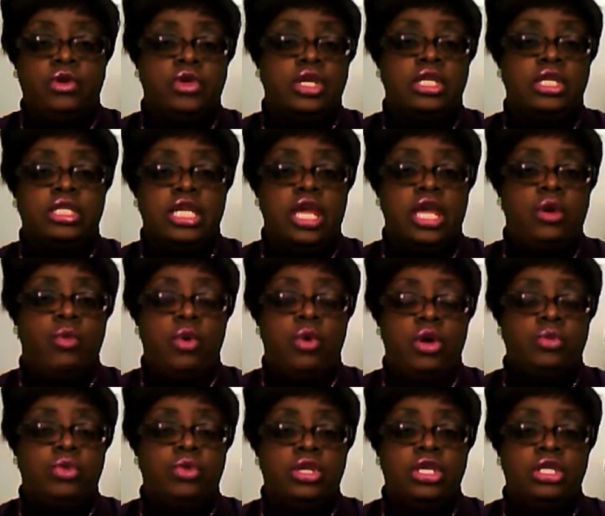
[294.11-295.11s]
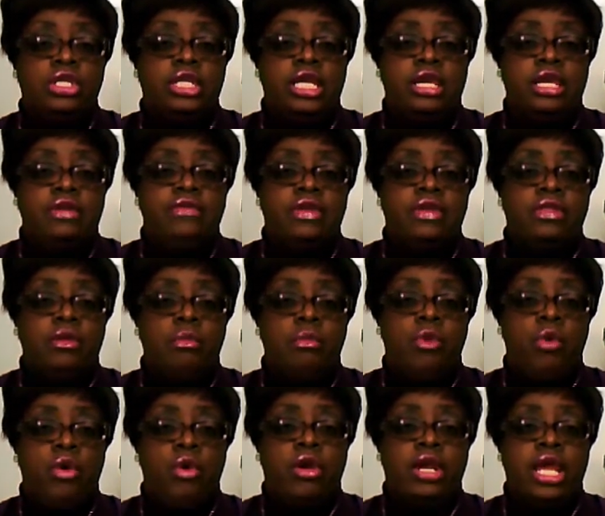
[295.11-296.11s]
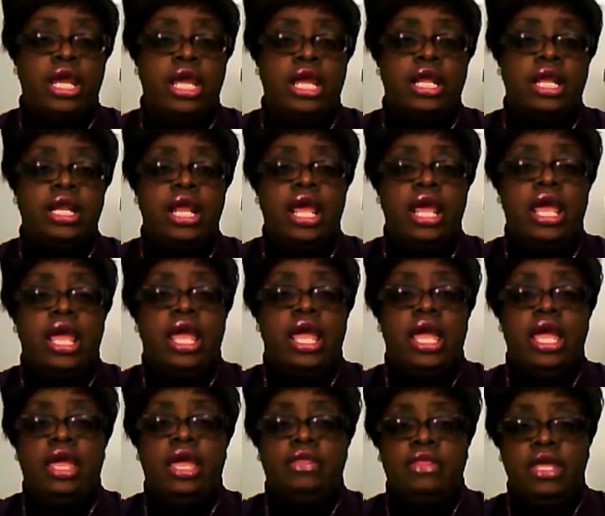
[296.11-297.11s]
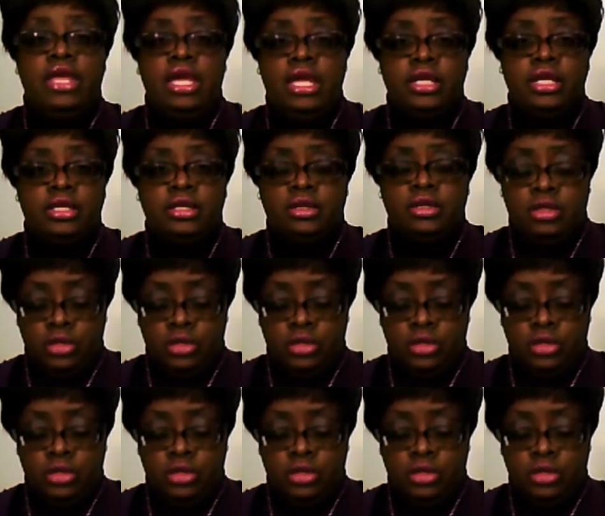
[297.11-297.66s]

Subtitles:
could take one when you leave in the morning, and then